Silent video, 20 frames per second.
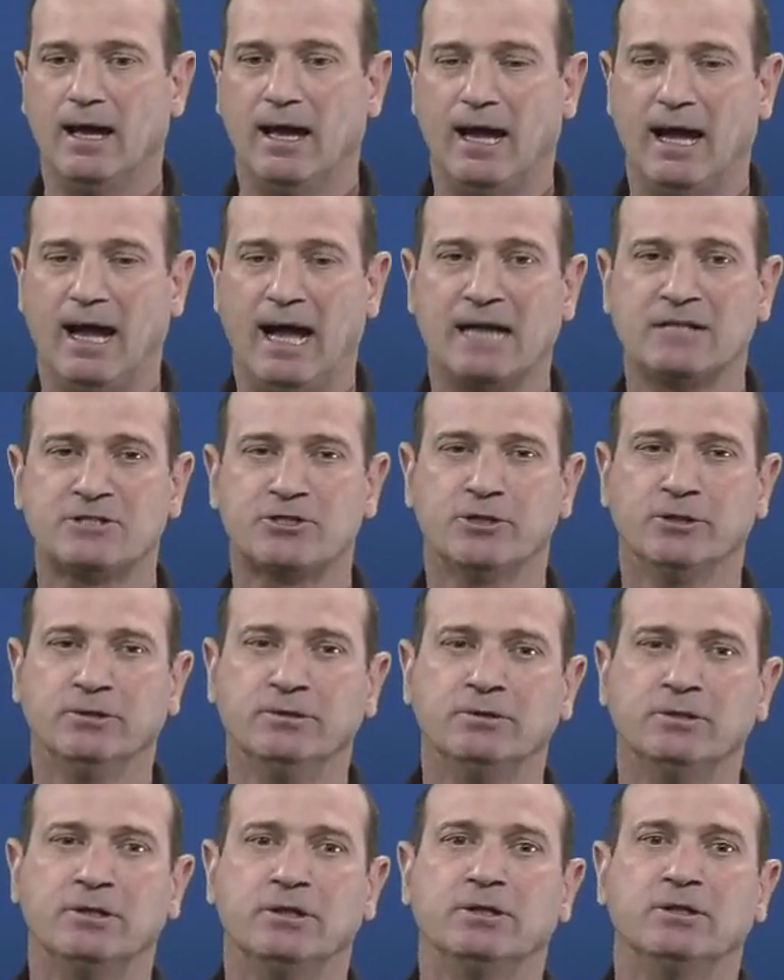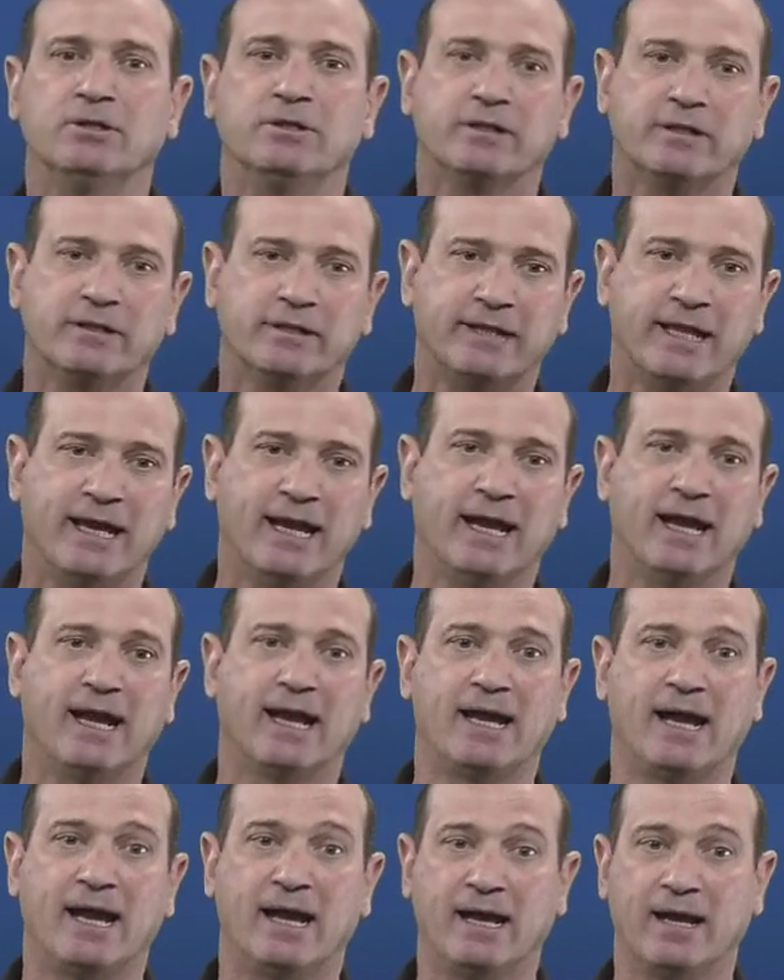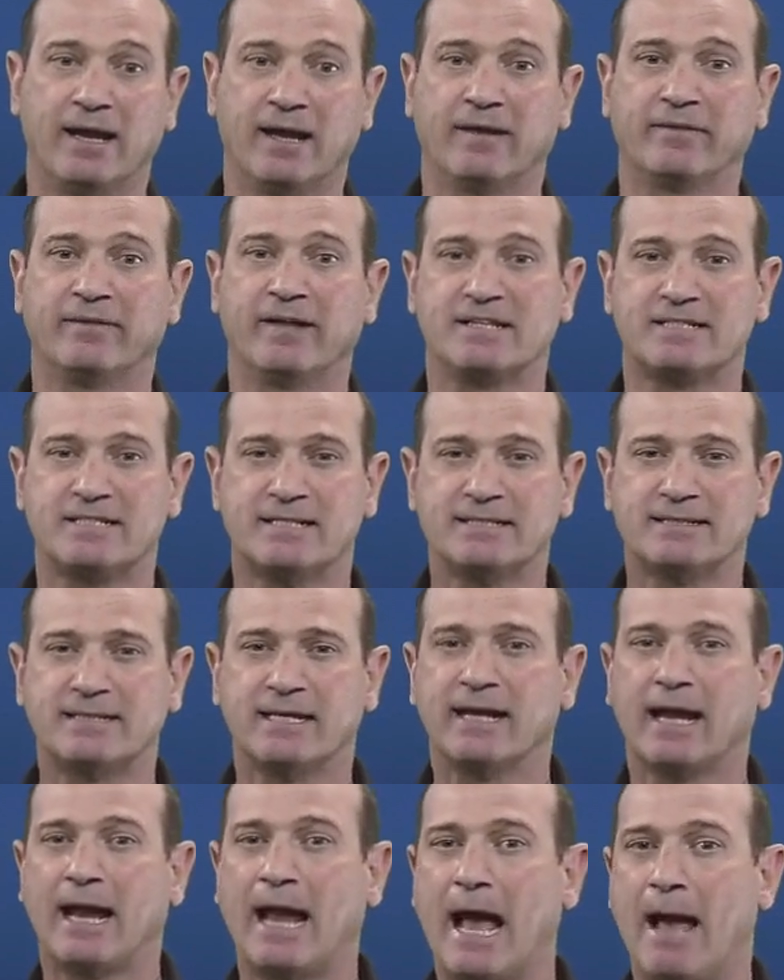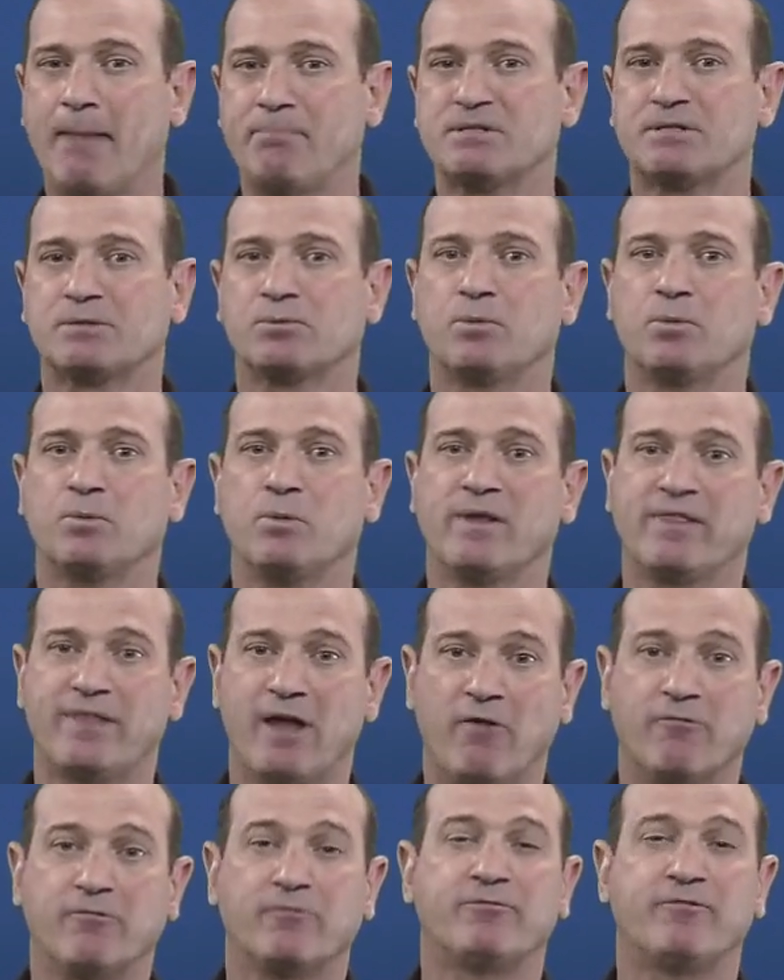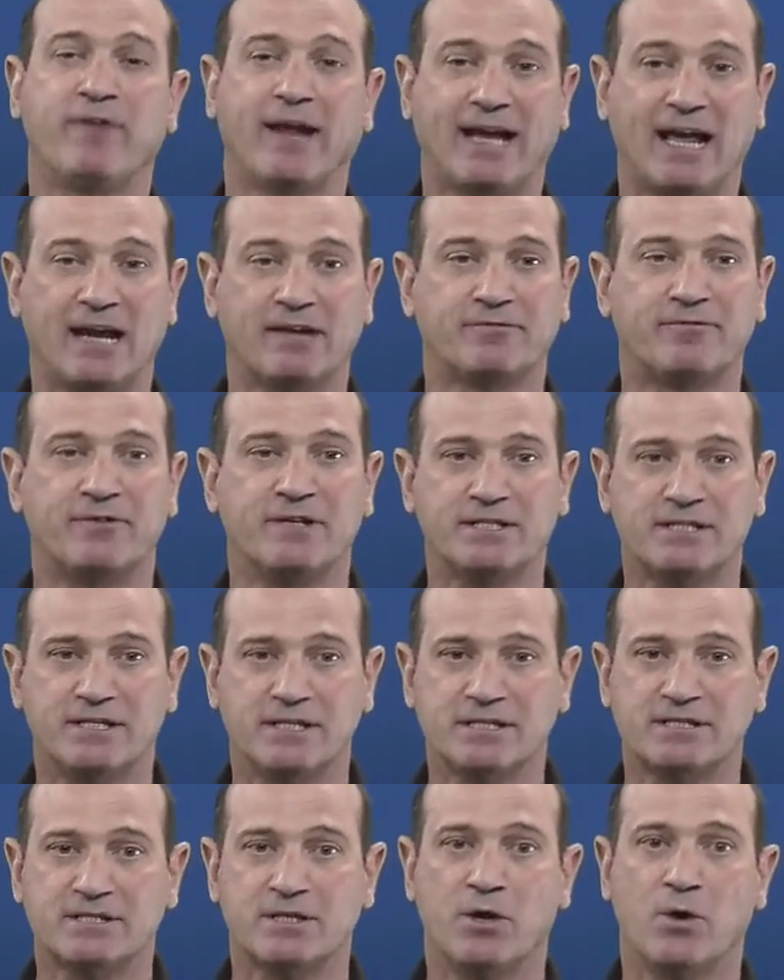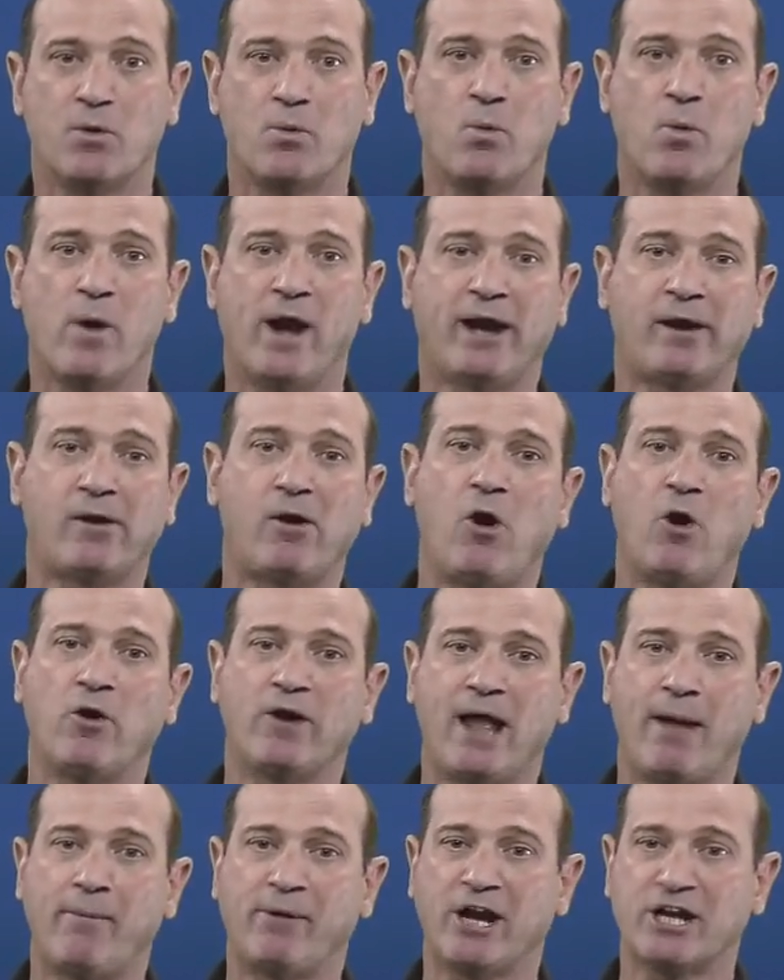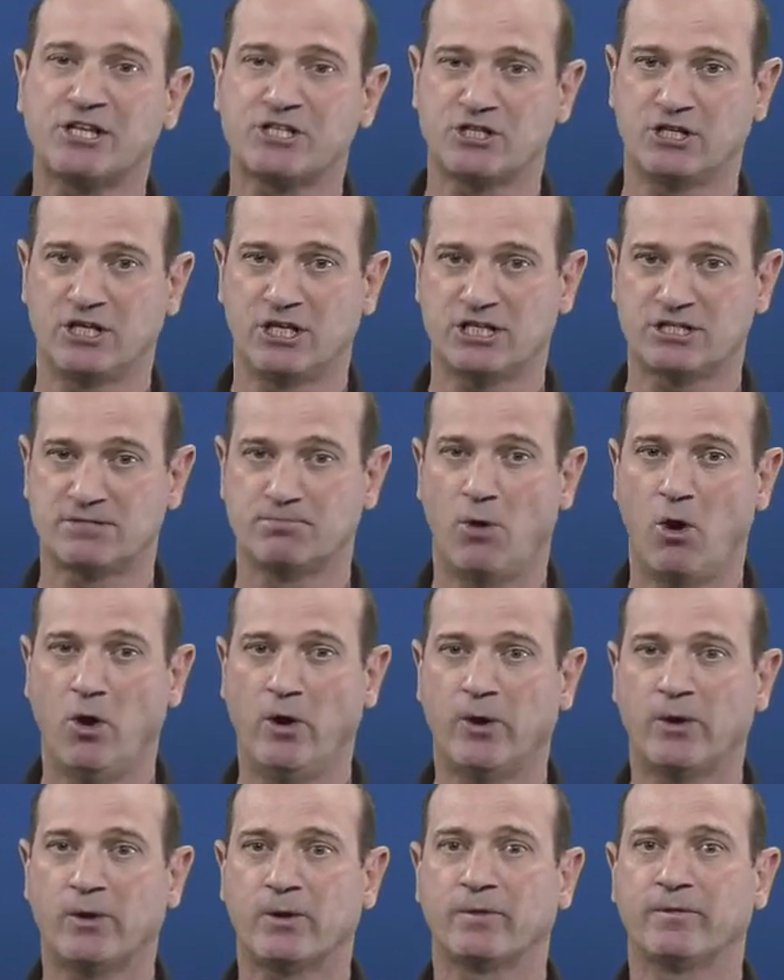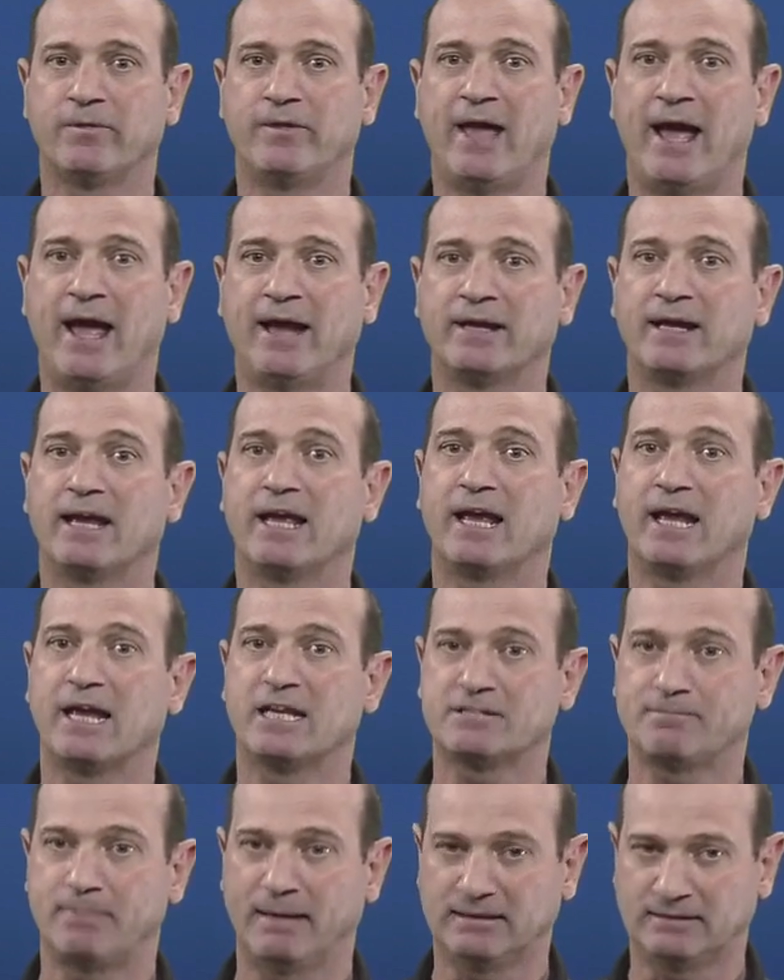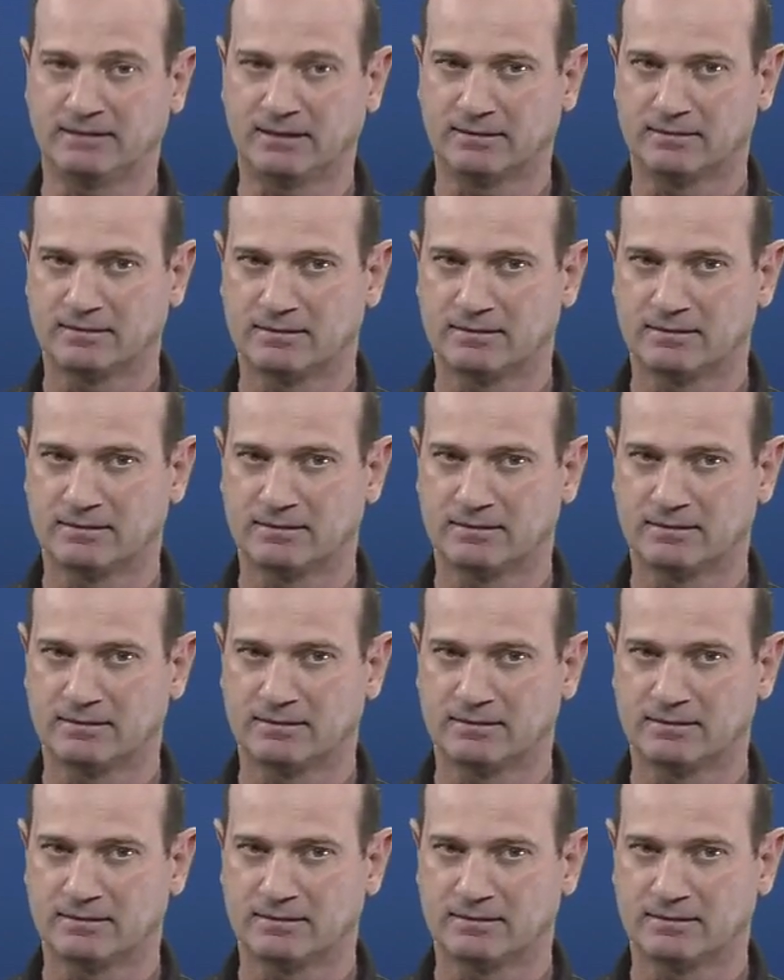Also, the existing gaps without fecal feces were on average smaller than expected.